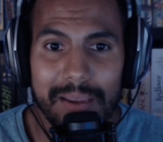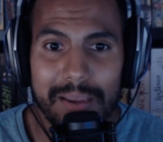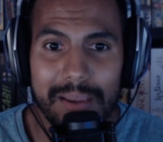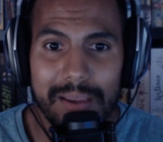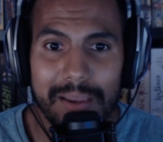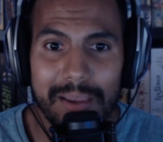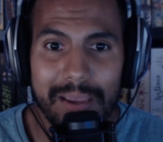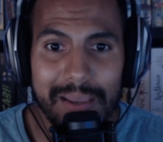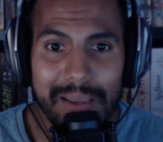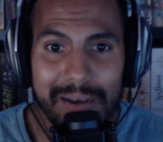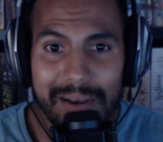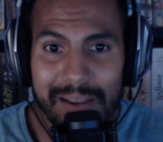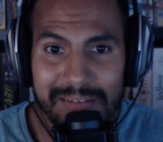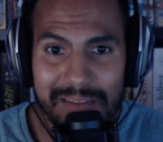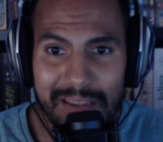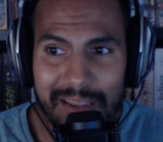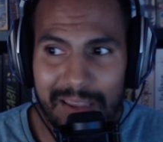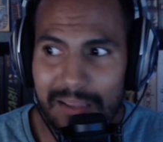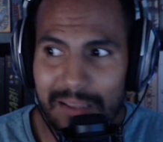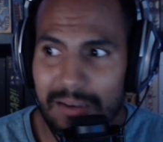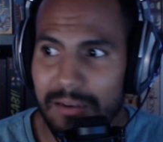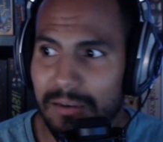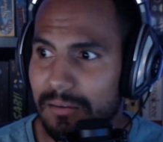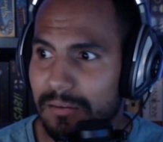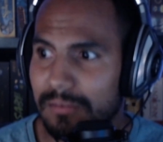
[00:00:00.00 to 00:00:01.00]
And that's
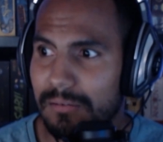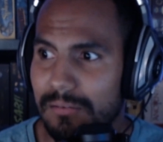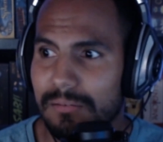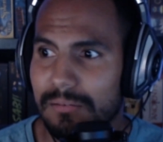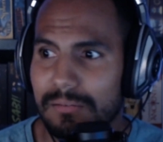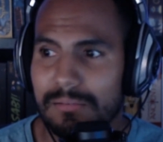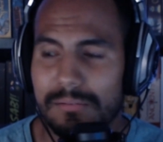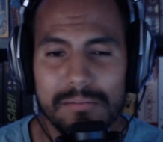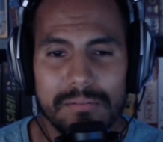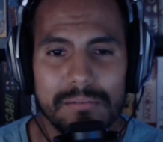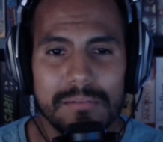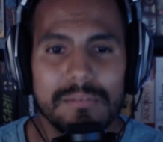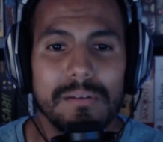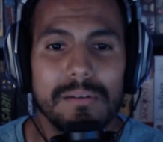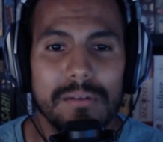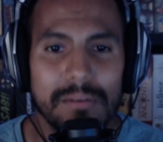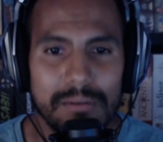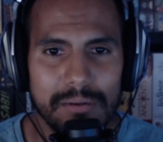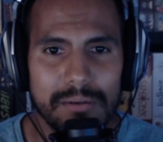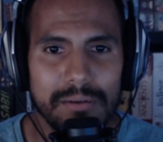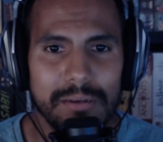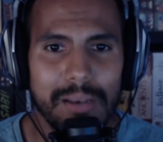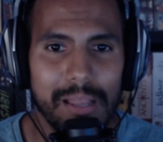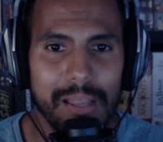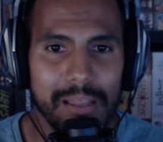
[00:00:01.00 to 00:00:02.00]
it.
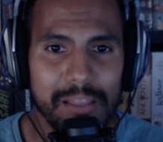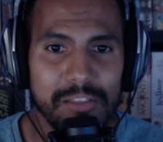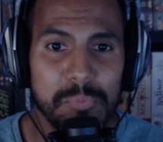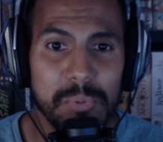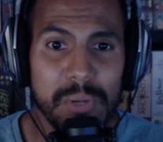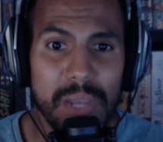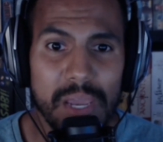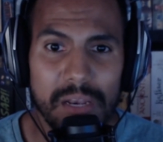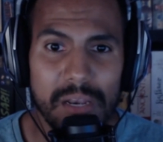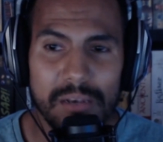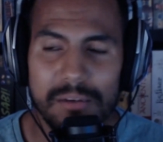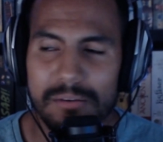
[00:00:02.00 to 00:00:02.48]
Now let's begin.